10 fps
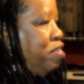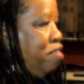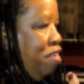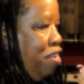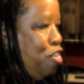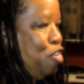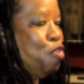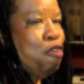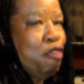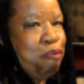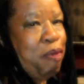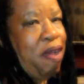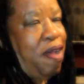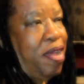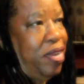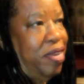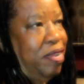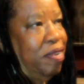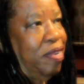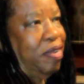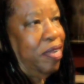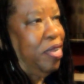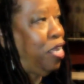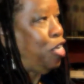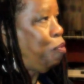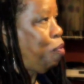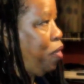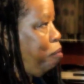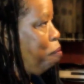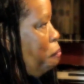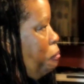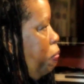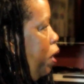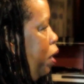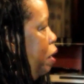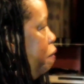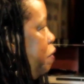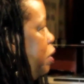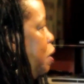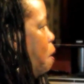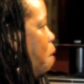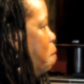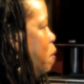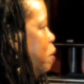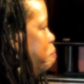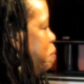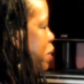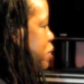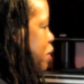a, a, story behind uh, each one. The um, one piece